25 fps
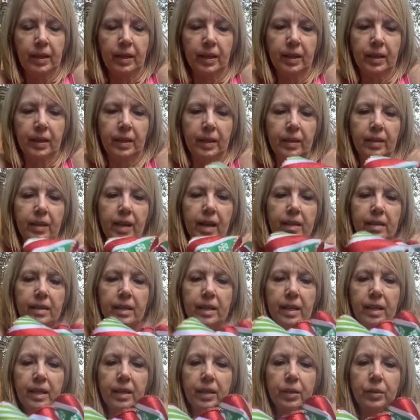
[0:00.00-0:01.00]
And that's
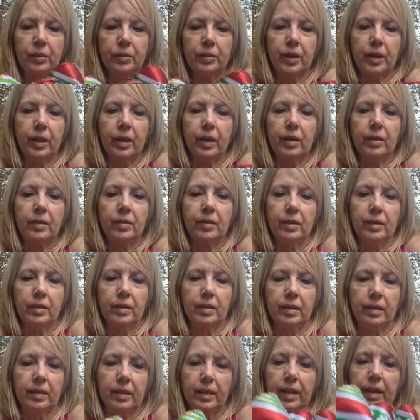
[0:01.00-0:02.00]
going to hold it all
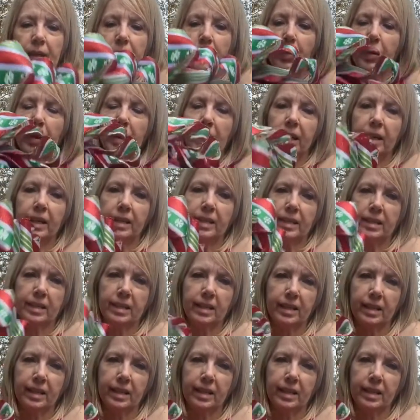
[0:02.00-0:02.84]
into place.